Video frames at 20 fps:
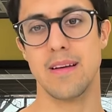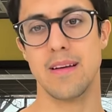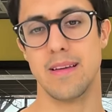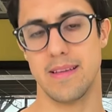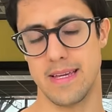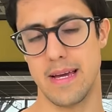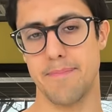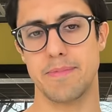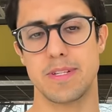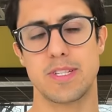
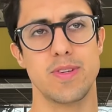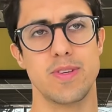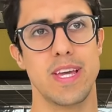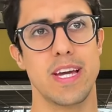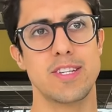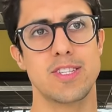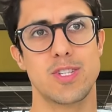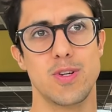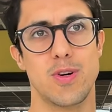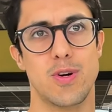Yep. So
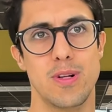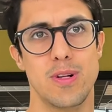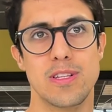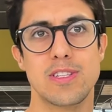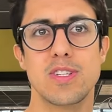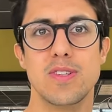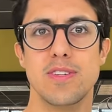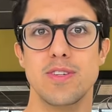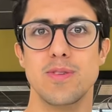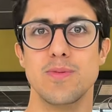yes to all. So
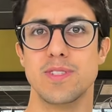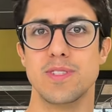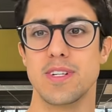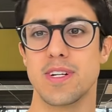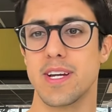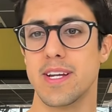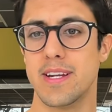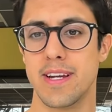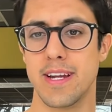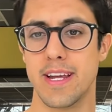a user
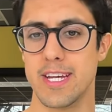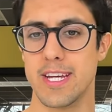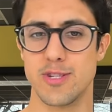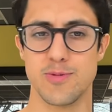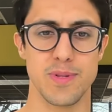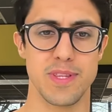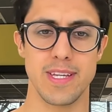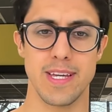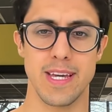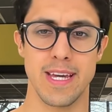can engage with
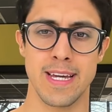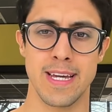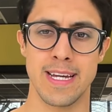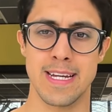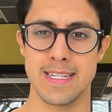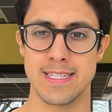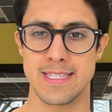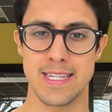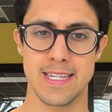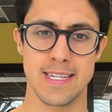the AI and
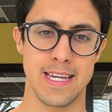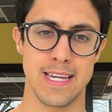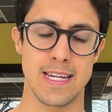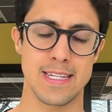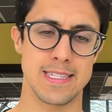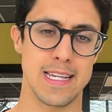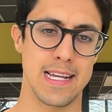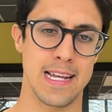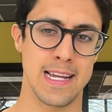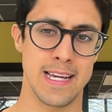say, yes,
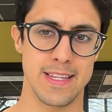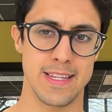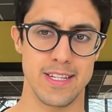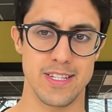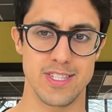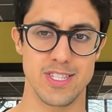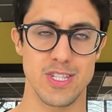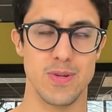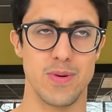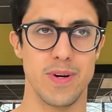I like
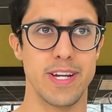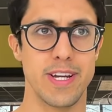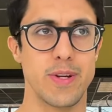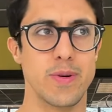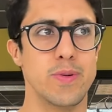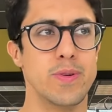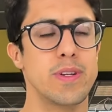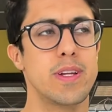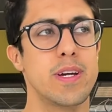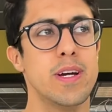this. No, I
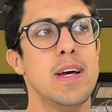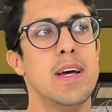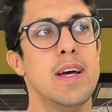don't.